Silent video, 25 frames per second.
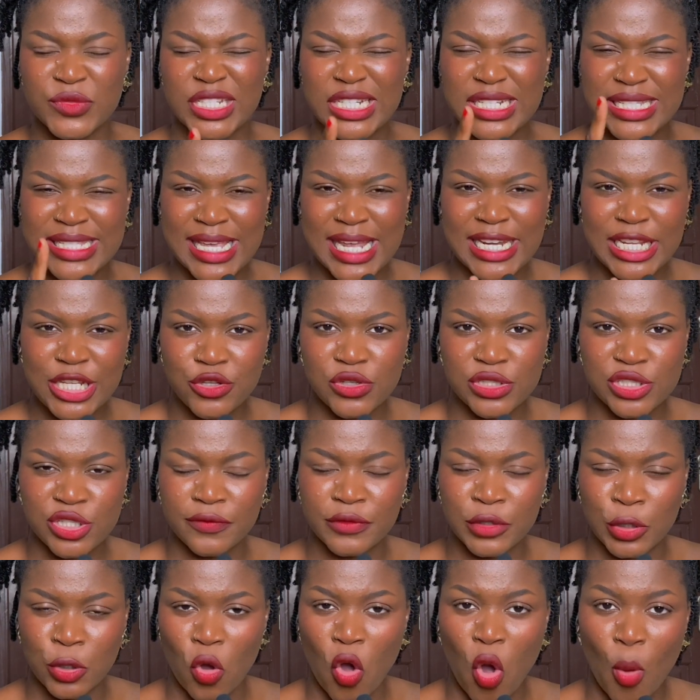Telling yourself
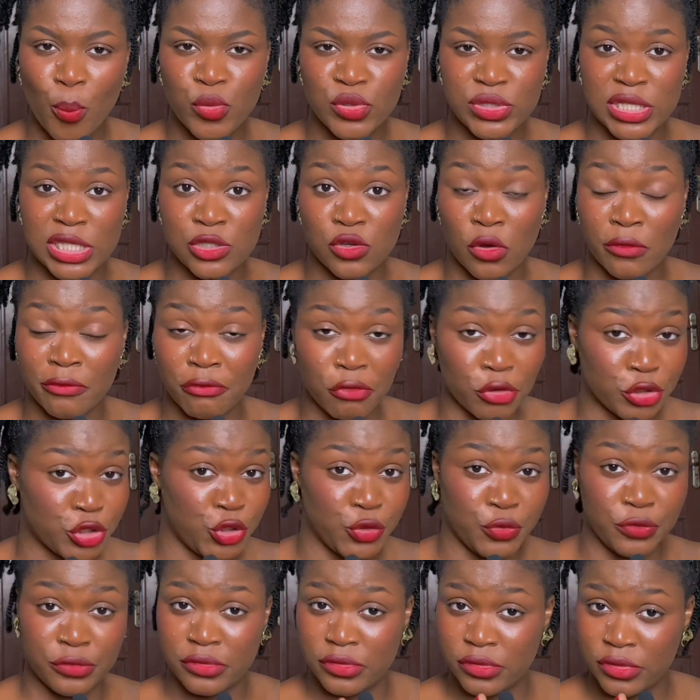the opposite of what
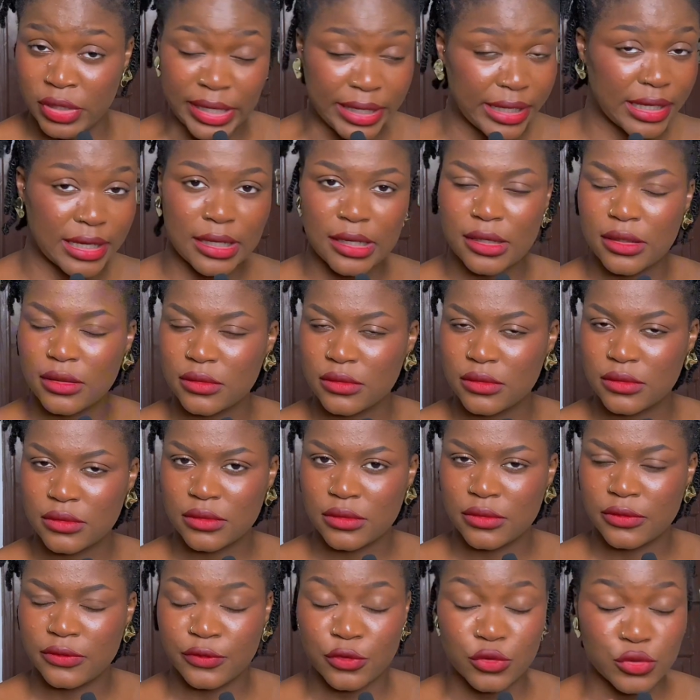you think
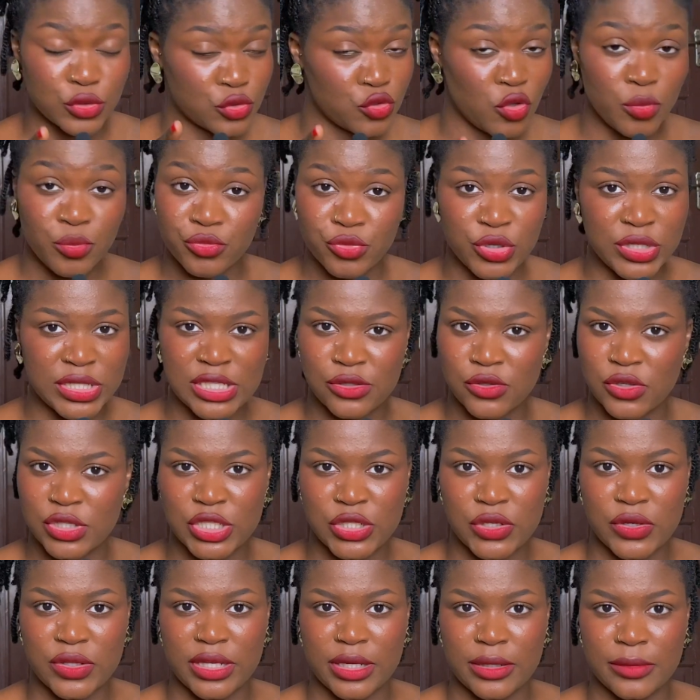for some reason or
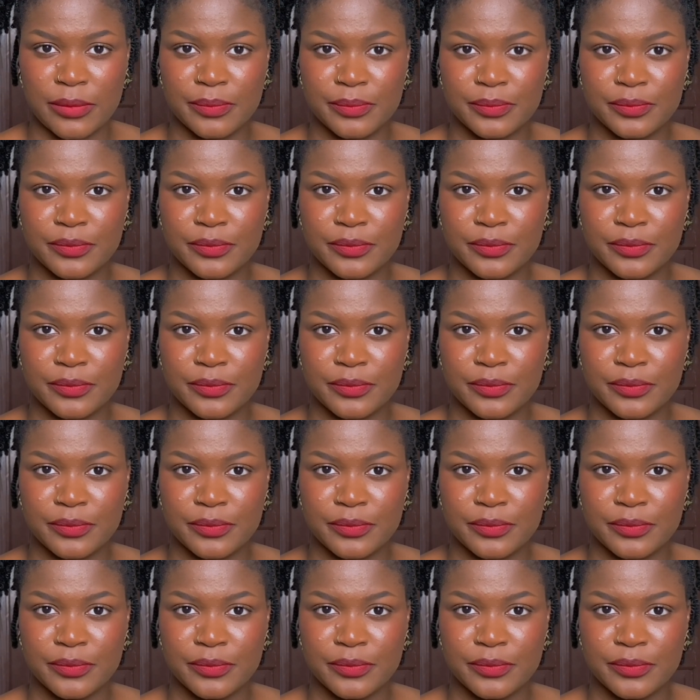the other.